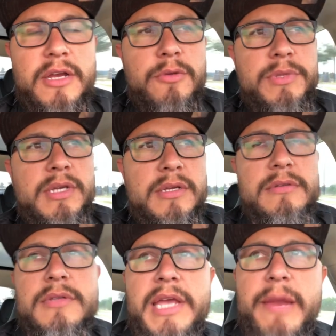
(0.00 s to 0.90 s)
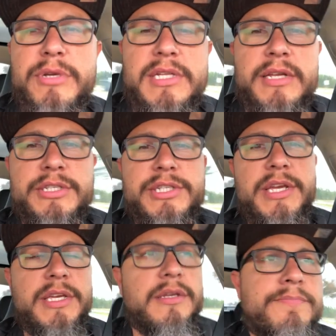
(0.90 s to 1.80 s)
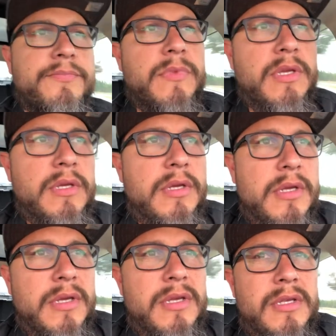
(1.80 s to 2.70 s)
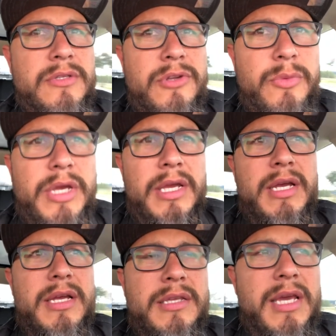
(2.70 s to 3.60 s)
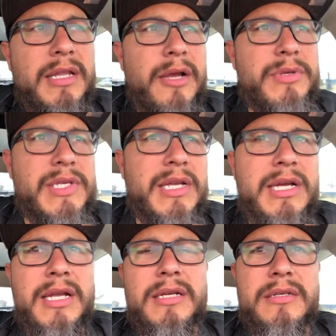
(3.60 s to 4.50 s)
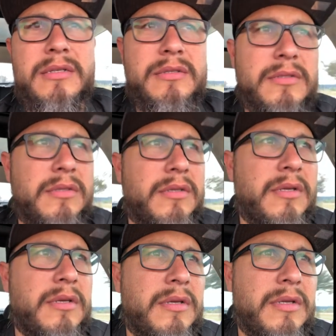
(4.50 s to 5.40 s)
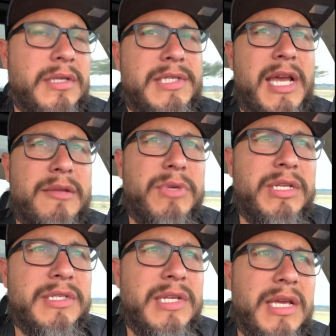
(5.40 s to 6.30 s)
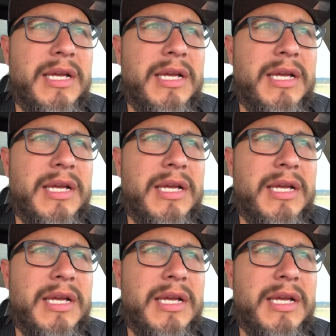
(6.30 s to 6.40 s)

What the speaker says: I hope the camera's not as shaky. So anyway, yeah, like I was saying, I got a design meeting today.